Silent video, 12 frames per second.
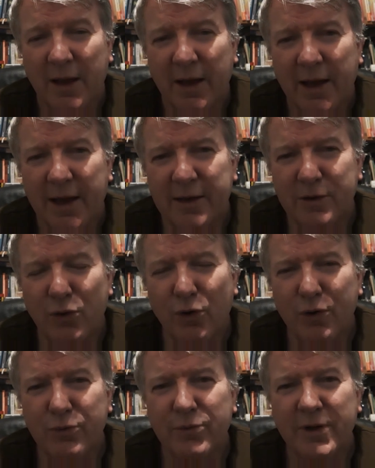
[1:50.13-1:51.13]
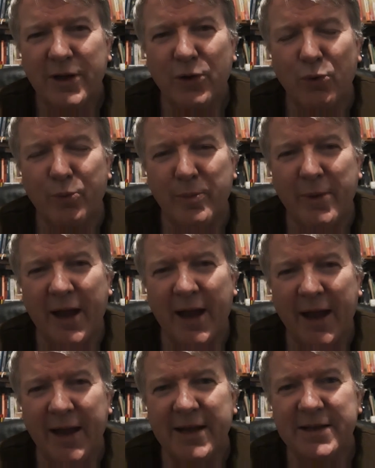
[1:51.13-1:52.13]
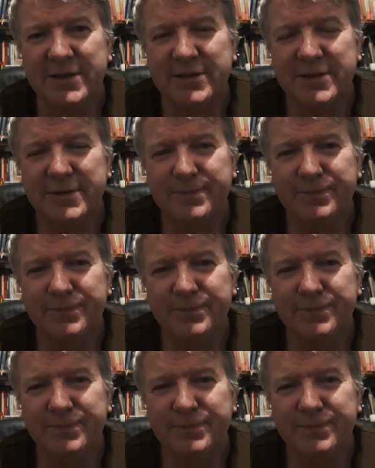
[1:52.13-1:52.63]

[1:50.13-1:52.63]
And God really opened my eyes